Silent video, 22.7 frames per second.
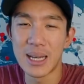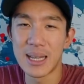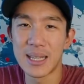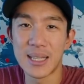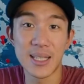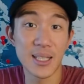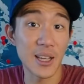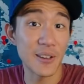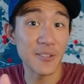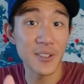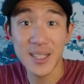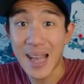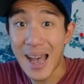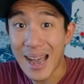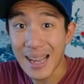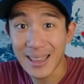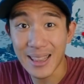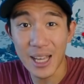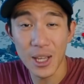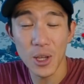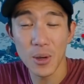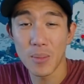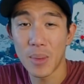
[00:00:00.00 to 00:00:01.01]
stuff sack
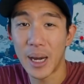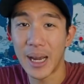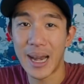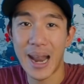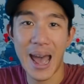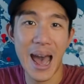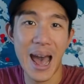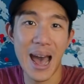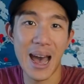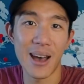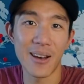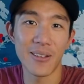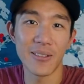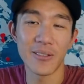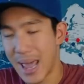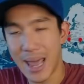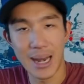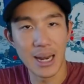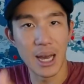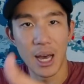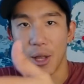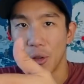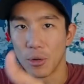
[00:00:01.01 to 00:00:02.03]
that you might have
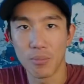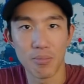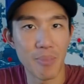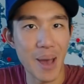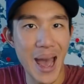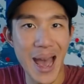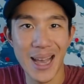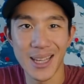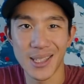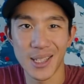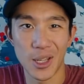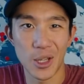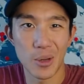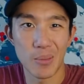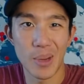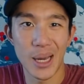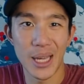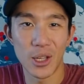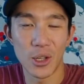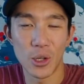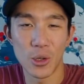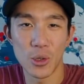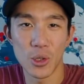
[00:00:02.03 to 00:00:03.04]
and other bags that you
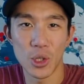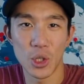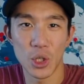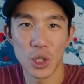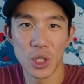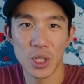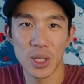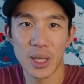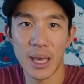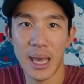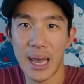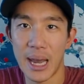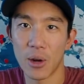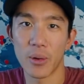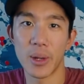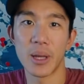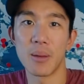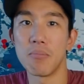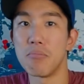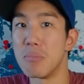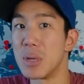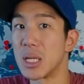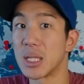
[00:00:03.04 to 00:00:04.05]
might use to just
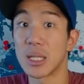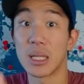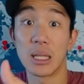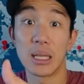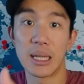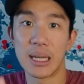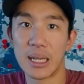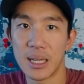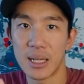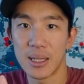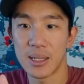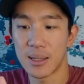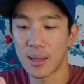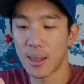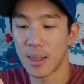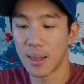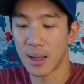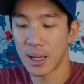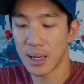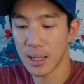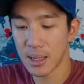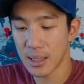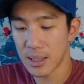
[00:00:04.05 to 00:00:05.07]
carry miscellaneous
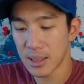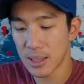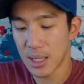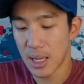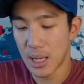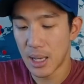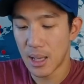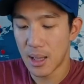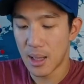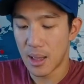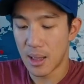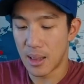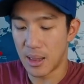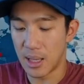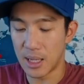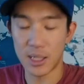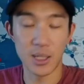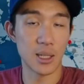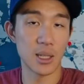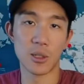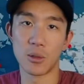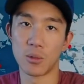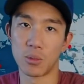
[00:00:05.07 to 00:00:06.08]
things,
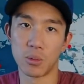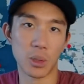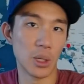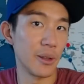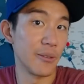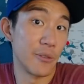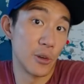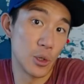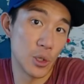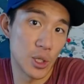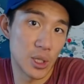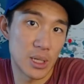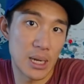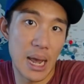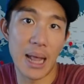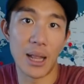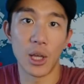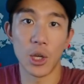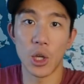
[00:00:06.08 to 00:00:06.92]
this is really versatile.